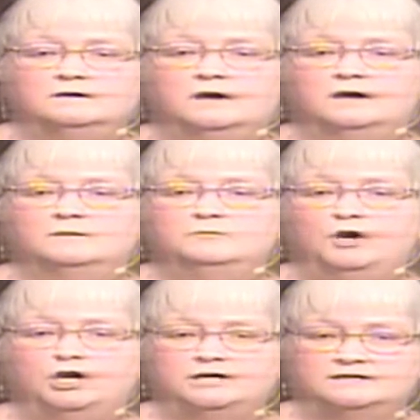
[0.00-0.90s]
uh,
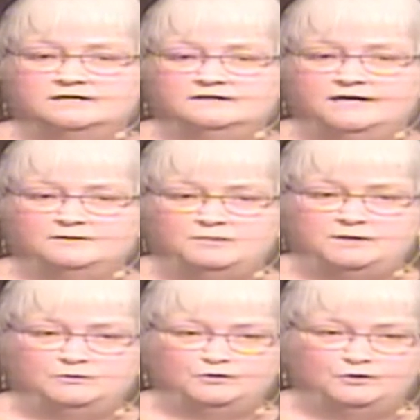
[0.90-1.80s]
part that
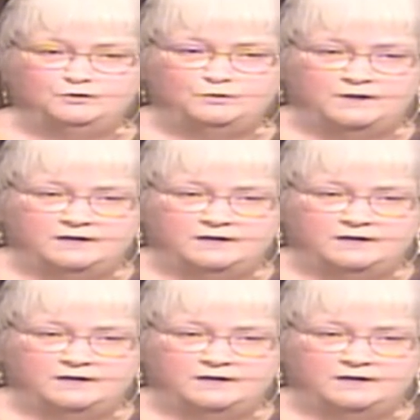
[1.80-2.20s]
people who